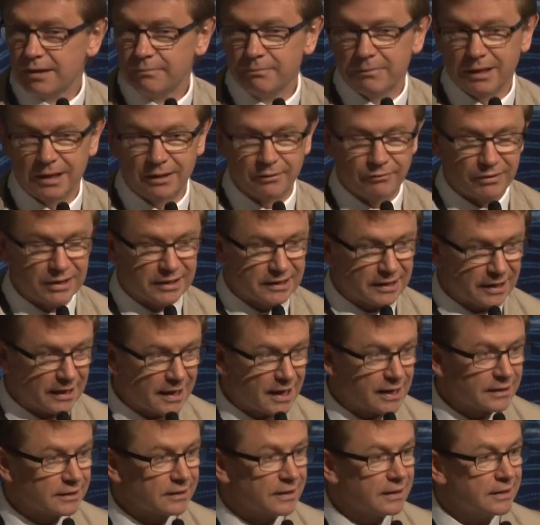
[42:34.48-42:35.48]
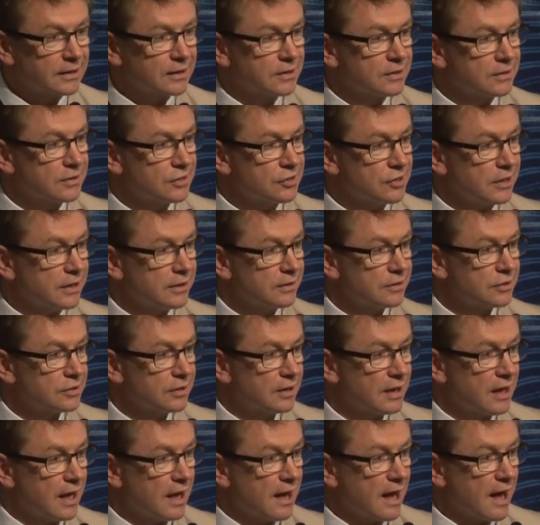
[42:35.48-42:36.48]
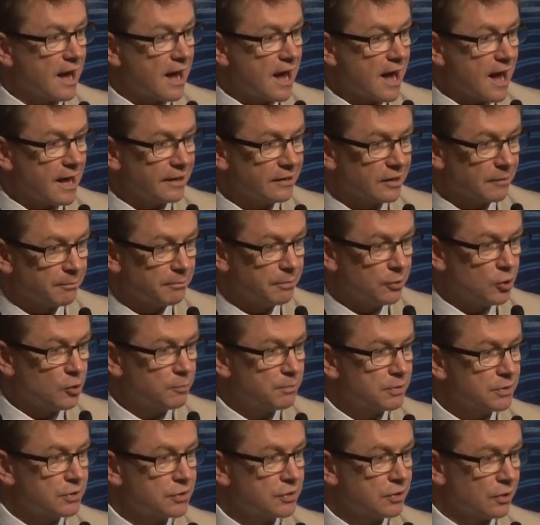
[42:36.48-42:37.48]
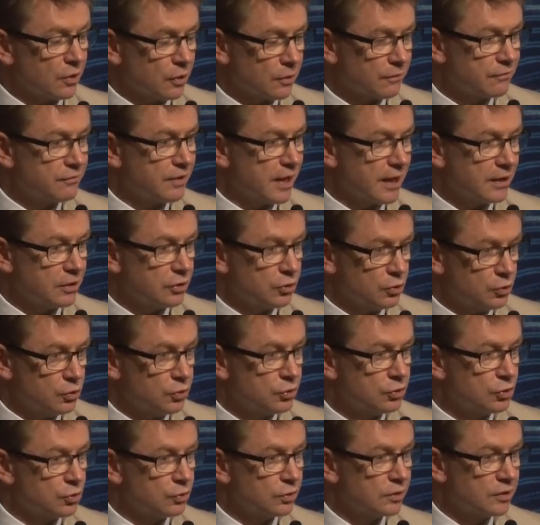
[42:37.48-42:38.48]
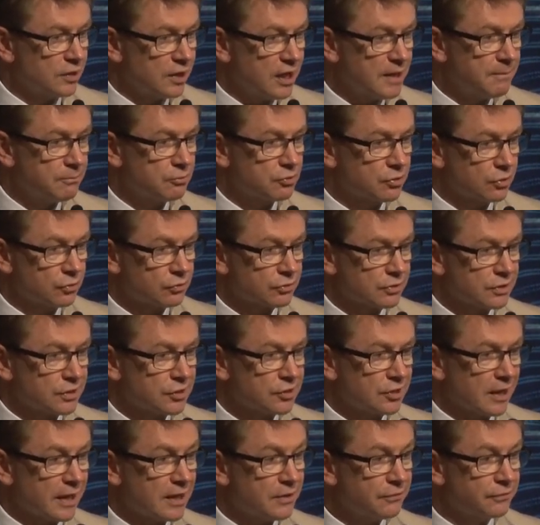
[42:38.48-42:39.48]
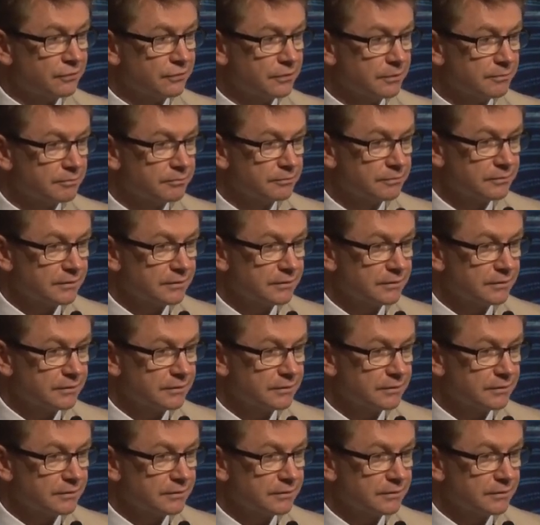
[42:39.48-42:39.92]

But if we can't get consent and the purpose of that is to keep children safe,